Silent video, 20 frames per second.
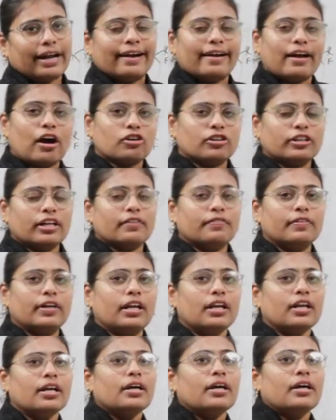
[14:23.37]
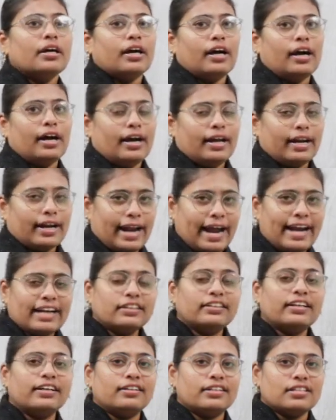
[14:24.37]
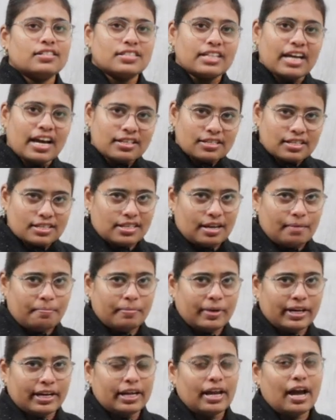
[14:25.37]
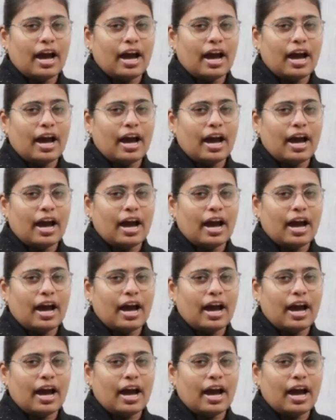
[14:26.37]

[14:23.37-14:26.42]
doctor will write the discharge summary.